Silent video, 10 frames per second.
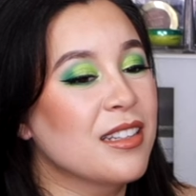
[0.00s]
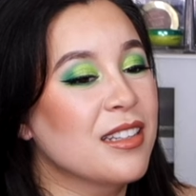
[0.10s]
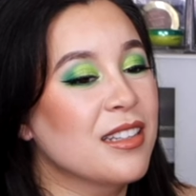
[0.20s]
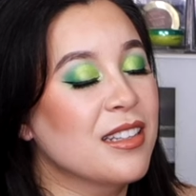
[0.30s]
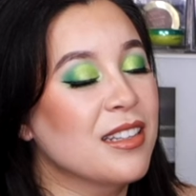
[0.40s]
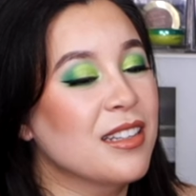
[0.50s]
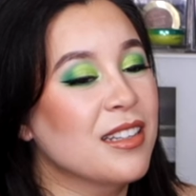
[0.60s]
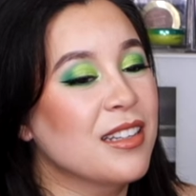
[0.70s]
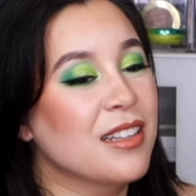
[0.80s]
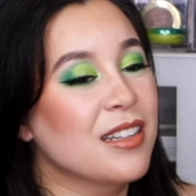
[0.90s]

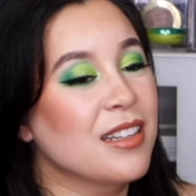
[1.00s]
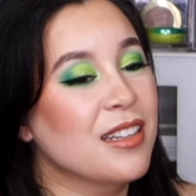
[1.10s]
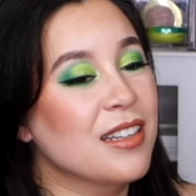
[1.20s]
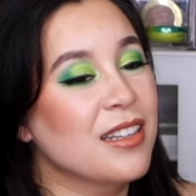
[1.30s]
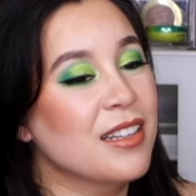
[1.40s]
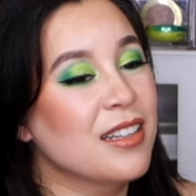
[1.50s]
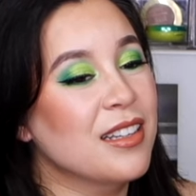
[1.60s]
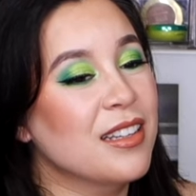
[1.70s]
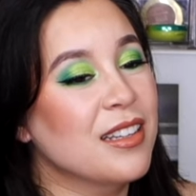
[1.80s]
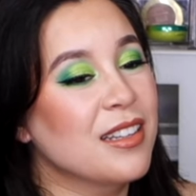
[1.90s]

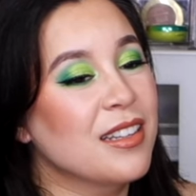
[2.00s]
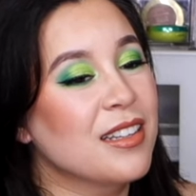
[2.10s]
The person shown says nothing.